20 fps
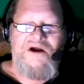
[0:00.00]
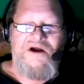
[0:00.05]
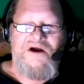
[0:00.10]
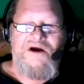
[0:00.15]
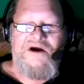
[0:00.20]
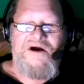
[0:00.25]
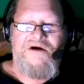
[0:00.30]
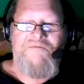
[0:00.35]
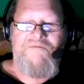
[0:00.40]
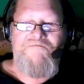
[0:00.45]

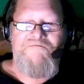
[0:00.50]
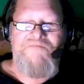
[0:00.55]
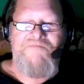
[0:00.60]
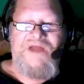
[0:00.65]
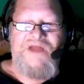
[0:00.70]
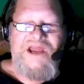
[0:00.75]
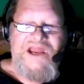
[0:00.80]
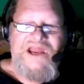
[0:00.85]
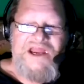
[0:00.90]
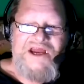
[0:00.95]

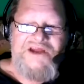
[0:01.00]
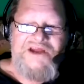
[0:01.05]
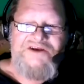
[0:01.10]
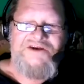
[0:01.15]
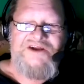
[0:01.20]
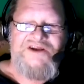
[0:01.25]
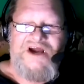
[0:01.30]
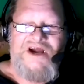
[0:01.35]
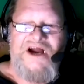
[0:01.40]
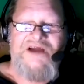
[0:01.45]

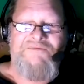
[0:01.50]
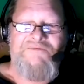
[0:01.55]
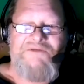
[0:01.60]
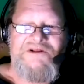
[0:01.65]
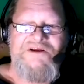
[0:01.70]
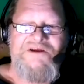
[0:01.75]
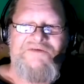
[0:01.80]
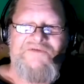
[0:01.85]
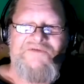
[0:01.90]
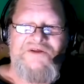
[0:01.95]
And I
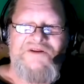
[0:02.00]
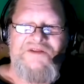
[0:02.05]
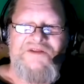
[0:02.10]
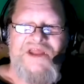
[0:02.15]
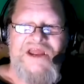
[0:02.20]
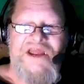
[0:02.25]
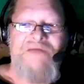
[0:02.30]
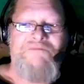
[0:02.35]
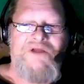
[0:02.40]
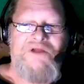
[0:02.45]
believe that
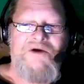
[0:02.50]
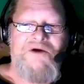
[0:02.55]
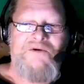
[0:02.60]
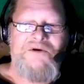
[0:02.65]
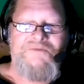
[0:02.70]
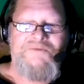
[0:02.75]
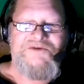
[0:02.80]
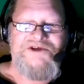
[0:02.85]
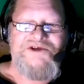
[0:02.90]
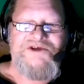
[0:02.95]
AMLO
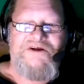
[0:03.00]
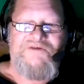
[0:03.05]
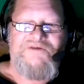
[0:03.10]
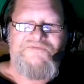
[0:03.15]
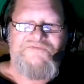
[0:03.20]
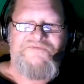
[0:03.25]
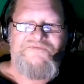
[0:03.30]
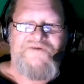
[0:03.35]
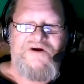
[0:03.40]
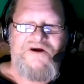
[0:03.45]

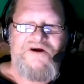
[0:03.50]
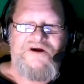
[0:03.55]
himself,